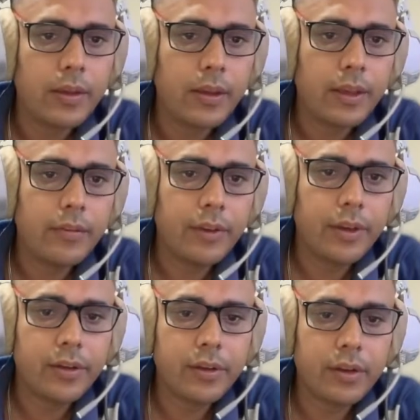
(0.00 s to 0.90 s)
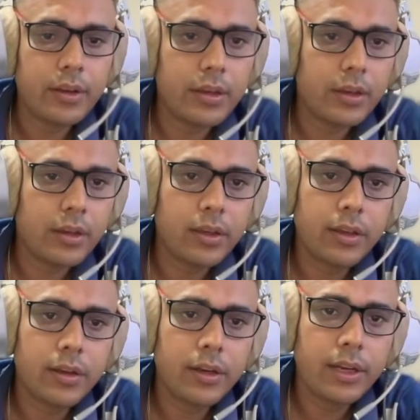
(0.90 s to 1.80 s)
If it
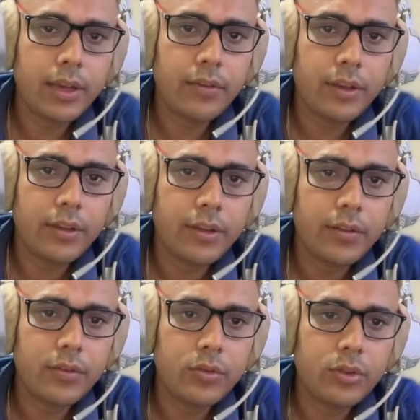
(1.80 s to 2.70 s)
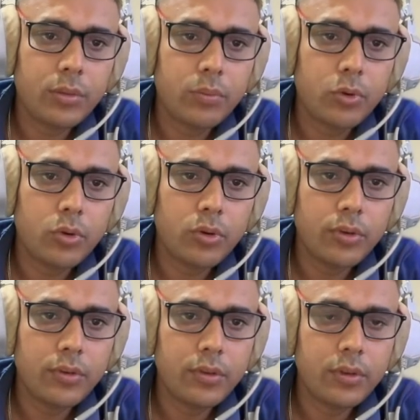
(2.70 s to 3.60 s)
having these two
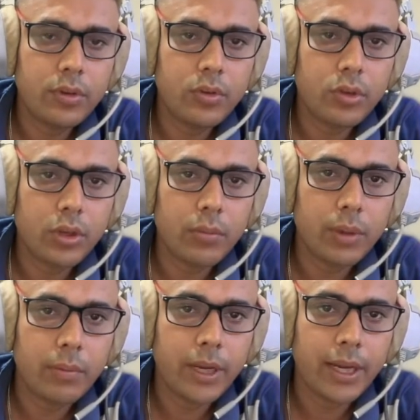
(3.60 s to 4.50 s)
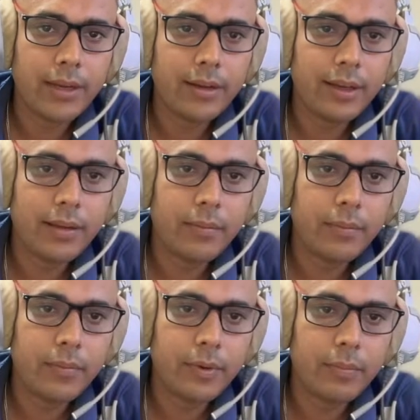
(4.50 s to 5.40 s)
supports, sorry, my bad.
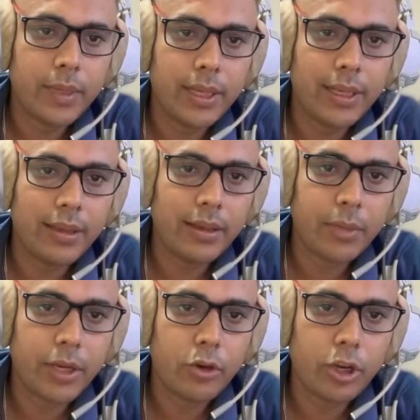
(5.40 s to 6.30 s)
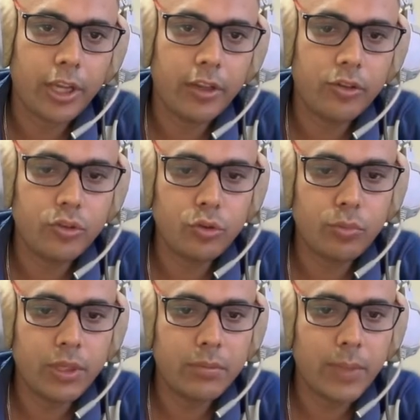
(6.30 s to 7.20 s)
My drawing is too
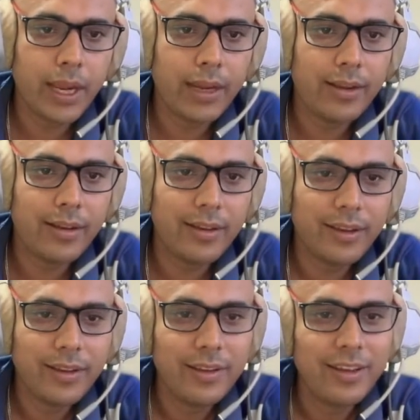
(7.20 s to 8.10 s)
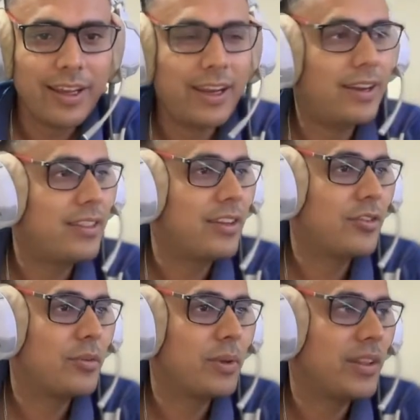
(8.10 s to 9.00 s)
much bad, and there
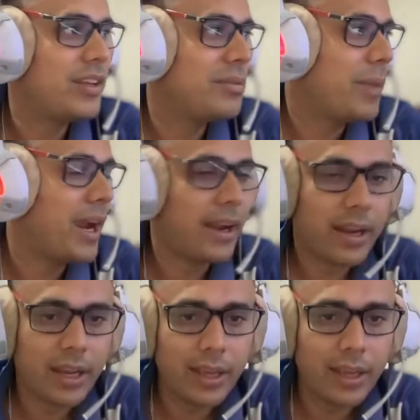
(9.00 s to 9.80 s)
should be this battery,